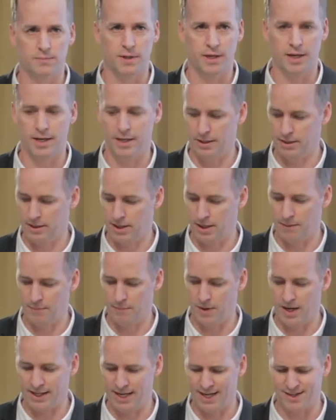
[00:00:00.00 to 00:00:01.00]
And um,
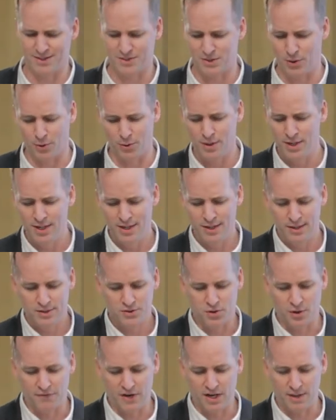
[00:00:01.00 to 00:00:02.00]
again, so,
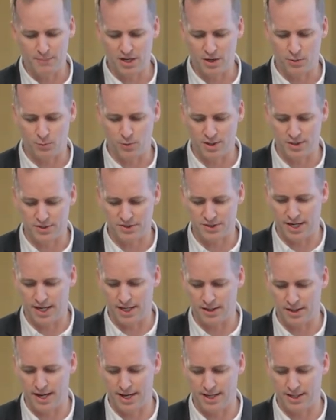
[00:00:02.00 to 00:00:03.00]
so if anybody were to say
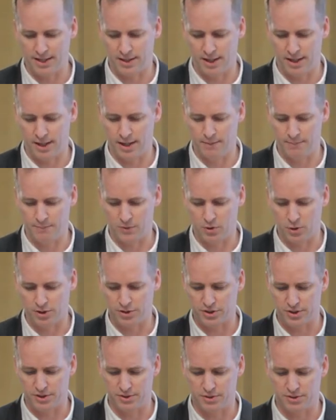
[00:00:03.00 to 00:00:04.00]
like um,
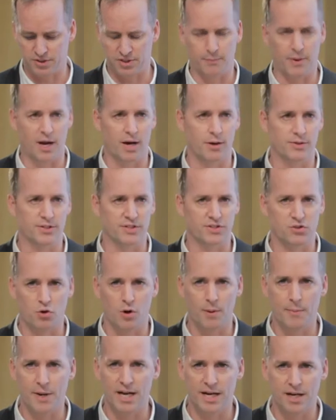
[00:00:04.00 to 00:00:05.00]
Christians are somehow
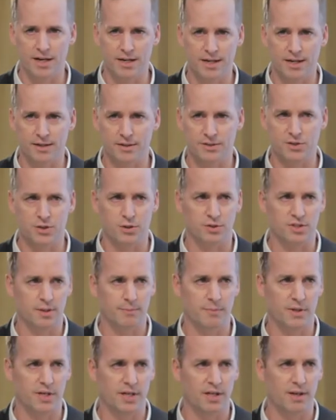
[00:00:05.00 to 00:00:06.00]
discriminated against or
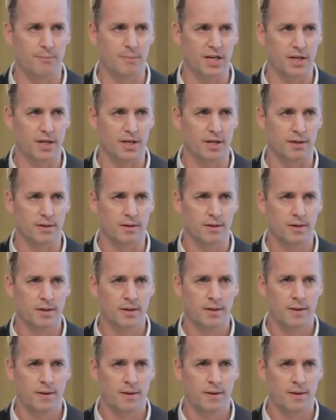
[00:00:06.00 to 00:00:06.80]
something in the media,